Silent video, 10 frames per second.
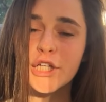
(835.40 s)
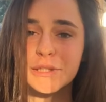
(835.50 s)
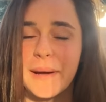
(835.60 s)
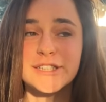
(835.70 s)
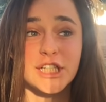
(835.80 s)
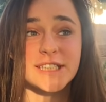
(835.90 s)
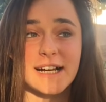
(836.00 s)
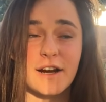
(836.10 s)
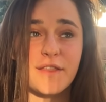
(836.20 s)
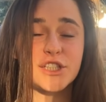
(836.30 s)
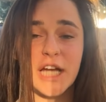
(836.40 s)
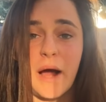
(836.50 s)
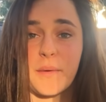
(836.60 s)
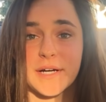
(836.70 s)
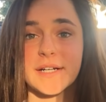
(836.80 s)
so I just got out of the
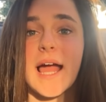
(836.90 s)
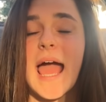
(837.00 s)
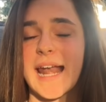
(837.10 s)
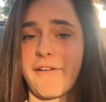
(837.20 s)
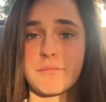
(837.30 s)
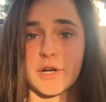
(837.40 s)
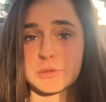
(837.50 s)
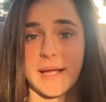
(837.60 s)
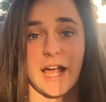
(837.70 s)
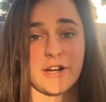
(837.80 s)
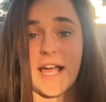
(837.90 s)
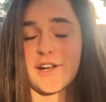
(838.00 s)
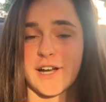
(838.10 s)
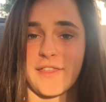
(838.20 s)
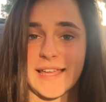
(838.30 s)
shower I haven't brushed my hair yet
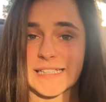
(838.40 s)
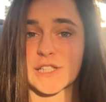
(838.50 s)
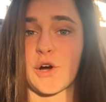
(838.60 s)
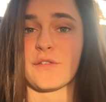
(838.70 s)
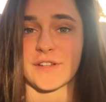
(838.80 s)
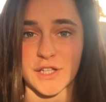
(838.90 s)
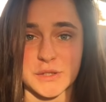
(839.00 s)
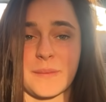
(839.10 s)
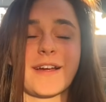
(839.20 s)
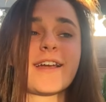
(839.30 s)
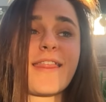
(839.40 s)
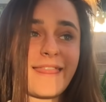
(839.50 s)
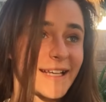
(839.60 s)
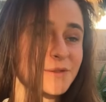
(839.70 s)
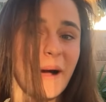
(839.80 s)
or anything, so if it looks weird,
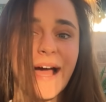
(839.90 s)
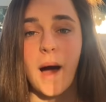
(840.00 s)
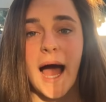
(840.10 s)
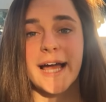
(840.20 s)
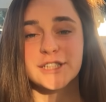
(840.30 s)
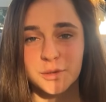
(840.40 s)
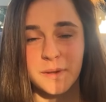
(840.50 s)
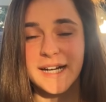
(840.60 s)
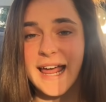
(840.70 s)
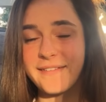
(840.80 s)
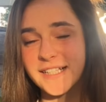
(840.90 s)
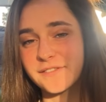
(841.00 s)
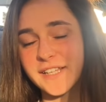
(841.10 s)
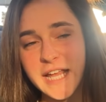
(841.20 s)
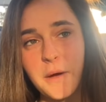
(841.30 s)
that's why. I just wanted to end this
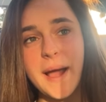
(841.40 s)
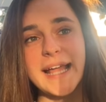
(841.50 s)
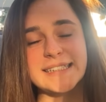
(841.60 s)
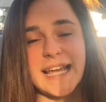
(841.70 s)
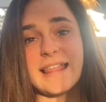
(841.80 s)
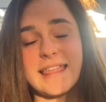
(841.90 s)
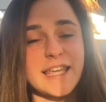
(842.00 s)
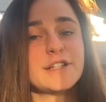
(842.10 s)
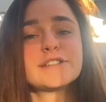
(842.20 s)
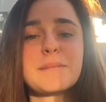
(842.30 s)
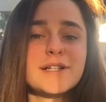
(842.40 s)
video and say thank you so